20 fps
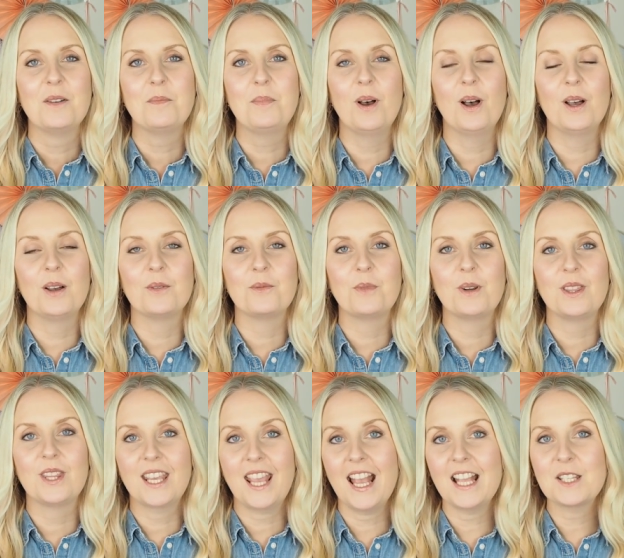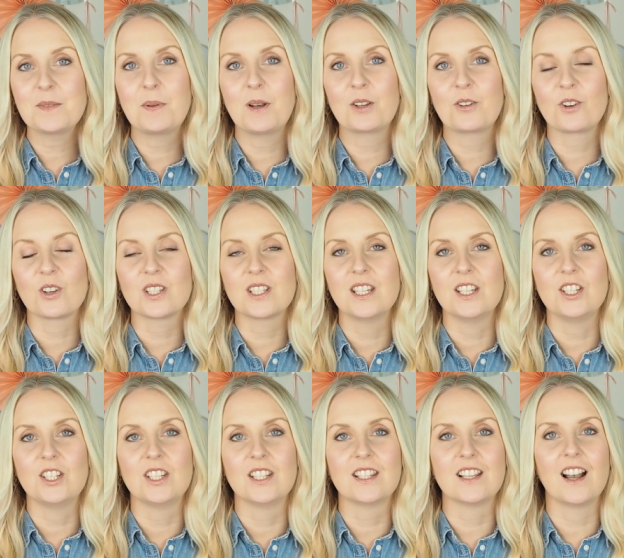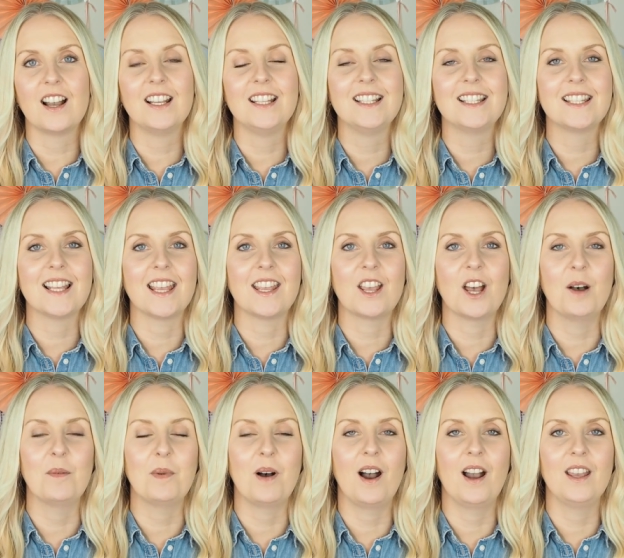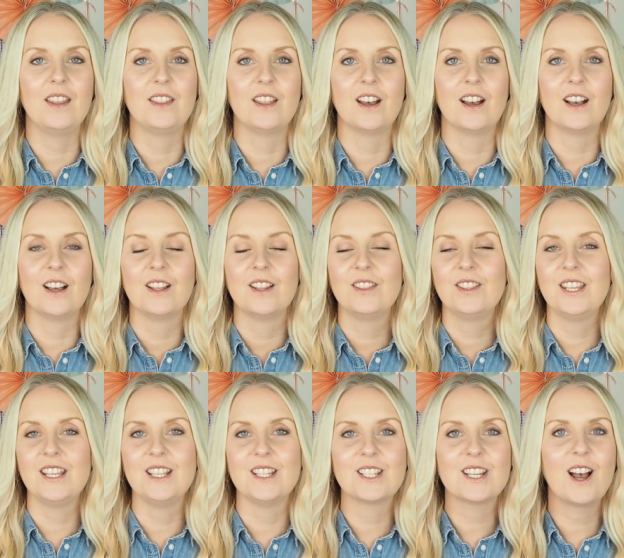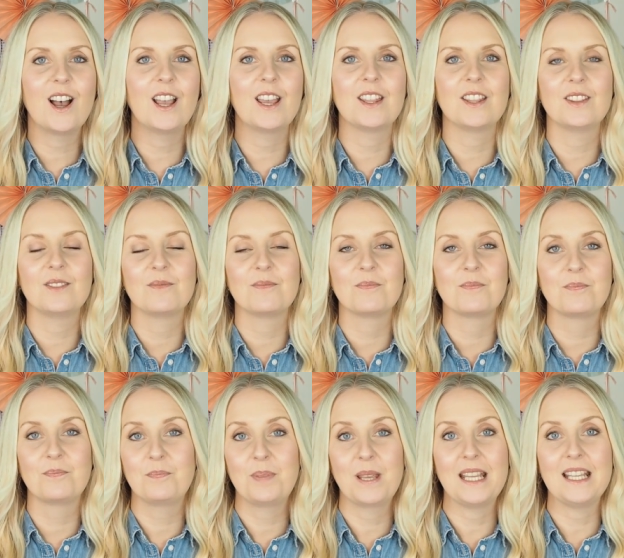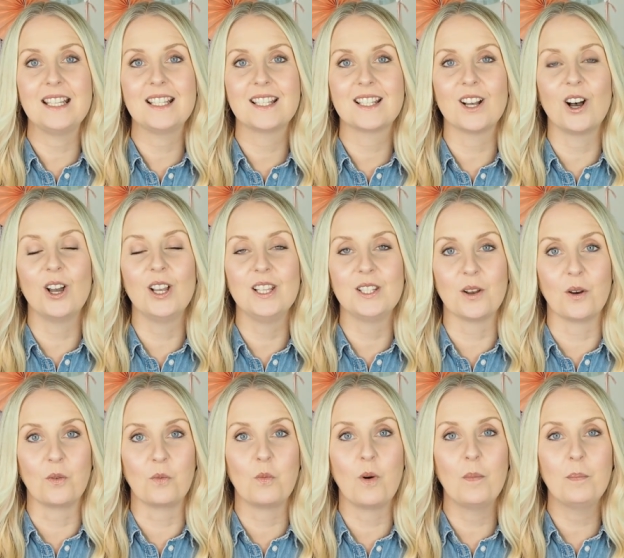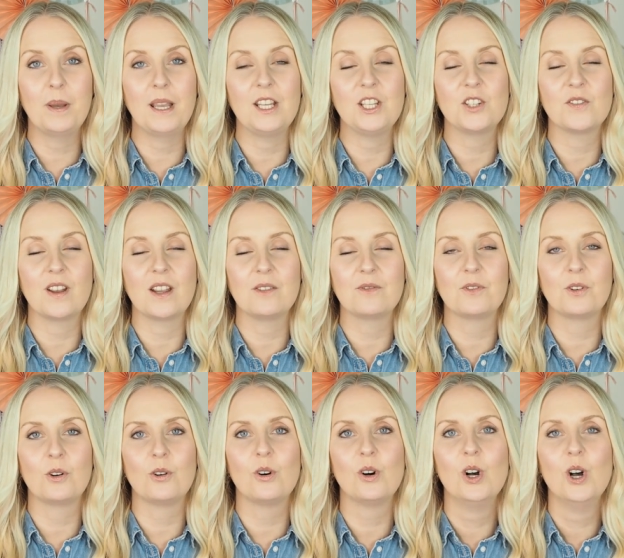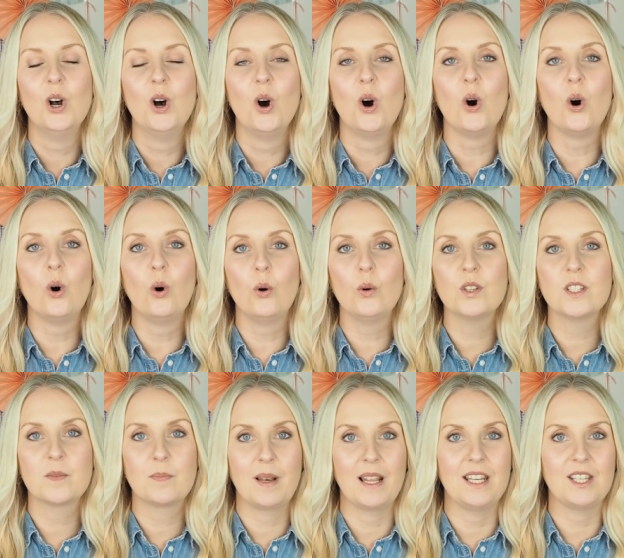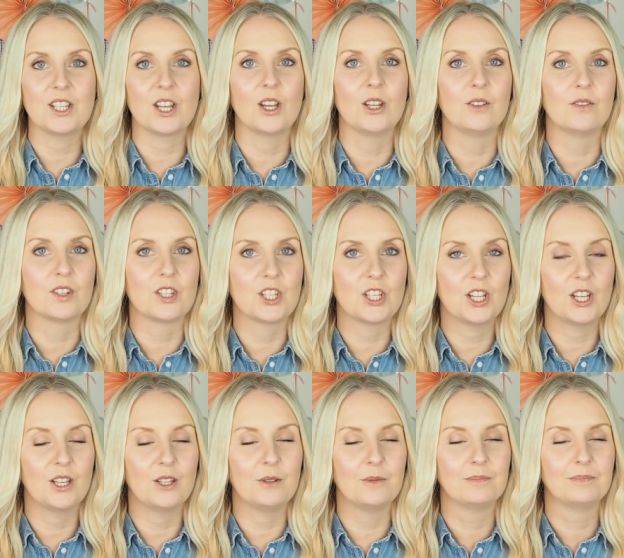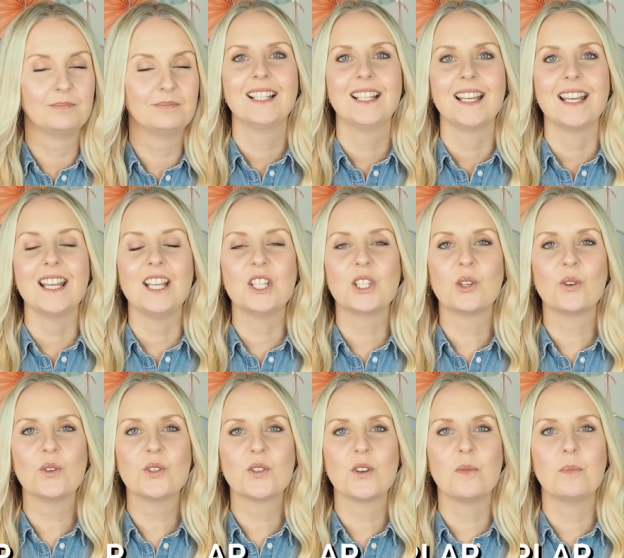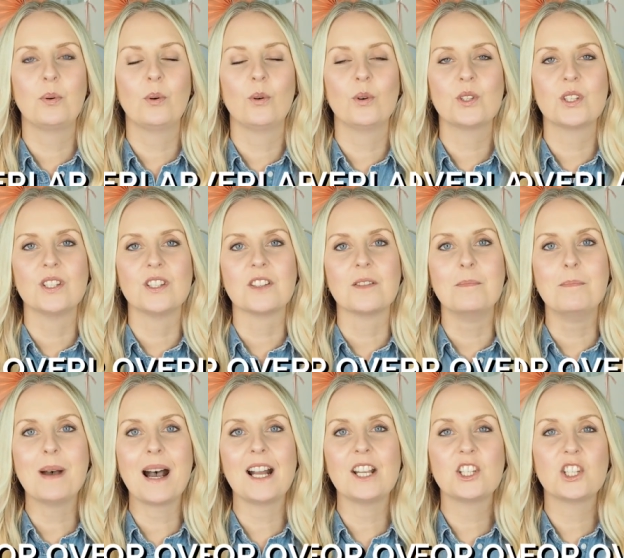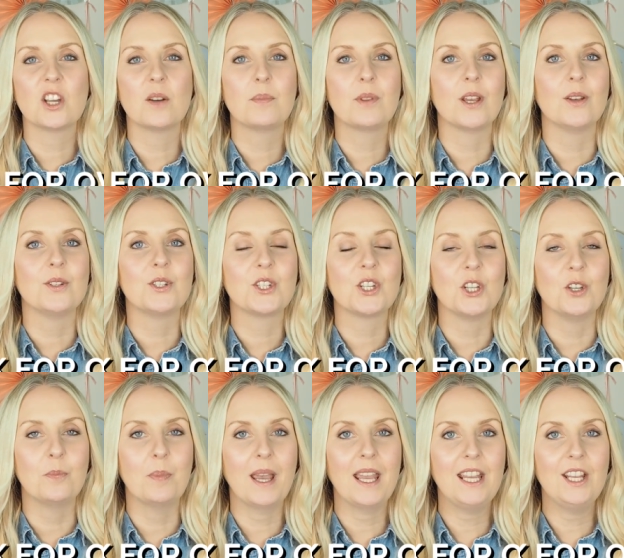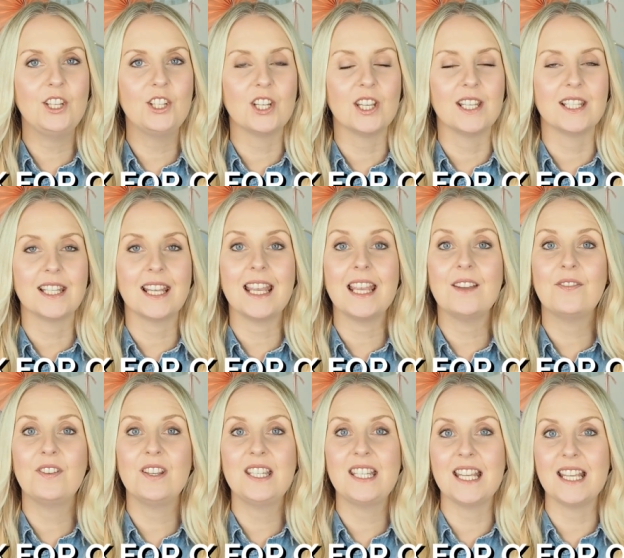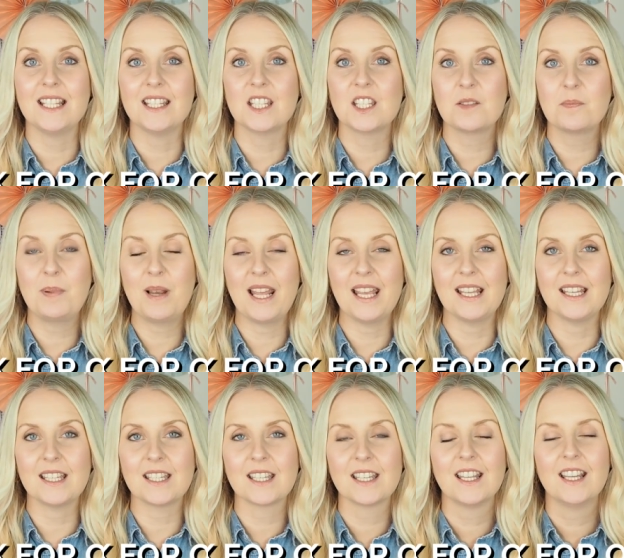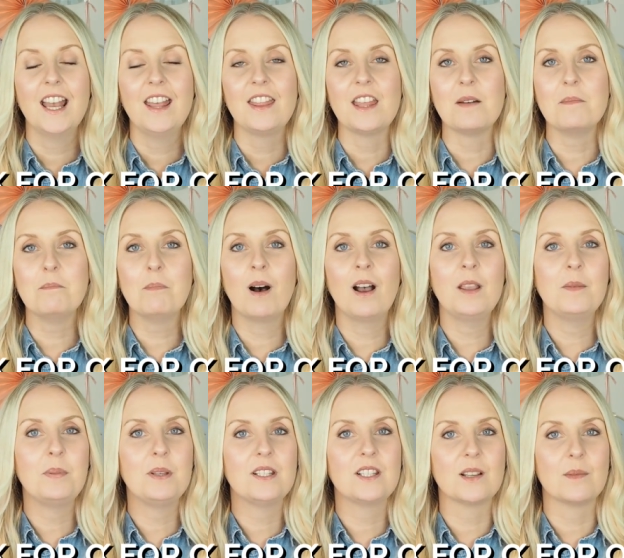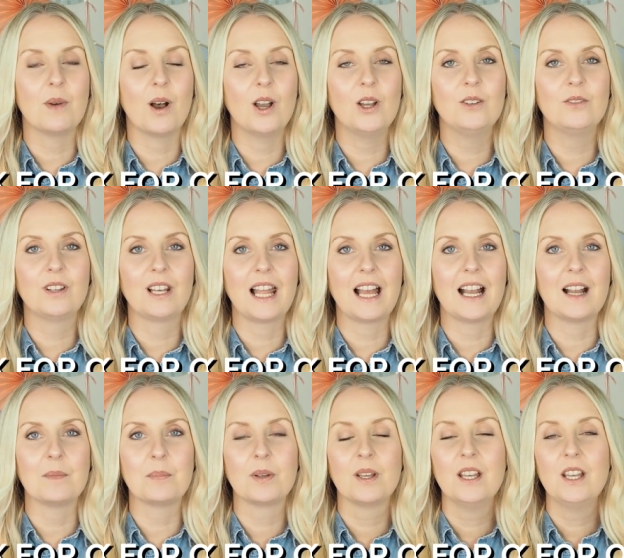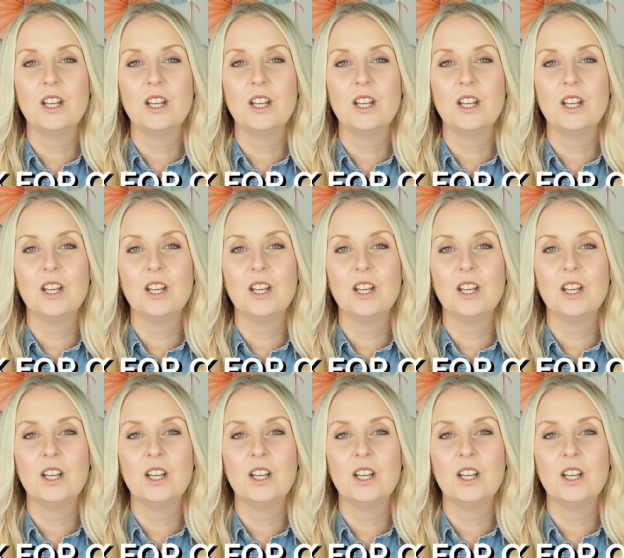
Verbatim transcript: But with the Caterpillar Cross Stitch designs, they come either the entire piece is on one page of A four or split over two. It's also important to match up those two pages. If it is split, there might be some overlap.